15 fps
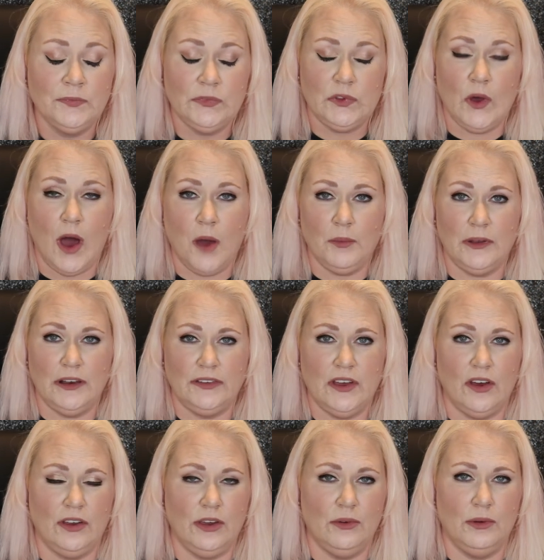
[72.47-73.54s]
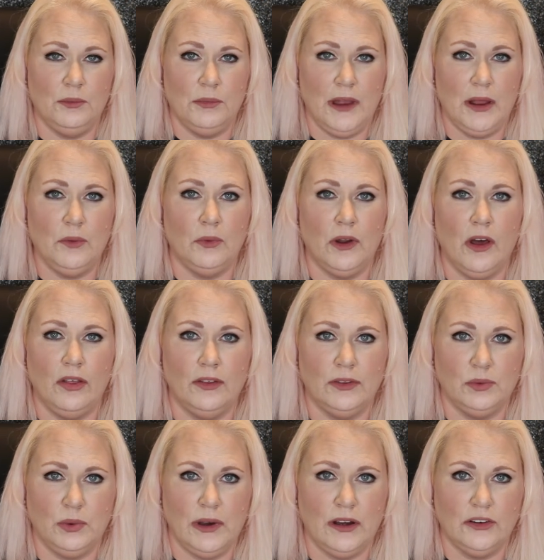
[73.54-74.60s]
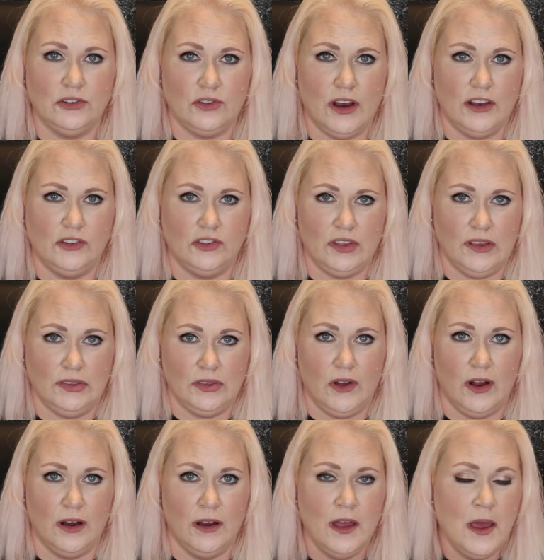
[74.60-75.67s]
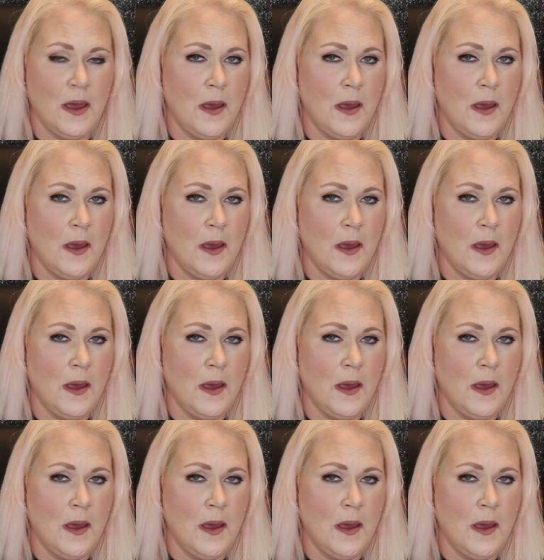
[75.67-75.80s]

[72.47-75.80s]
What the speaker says: So I'm going to tell you in a minute what all those weird and strange things are.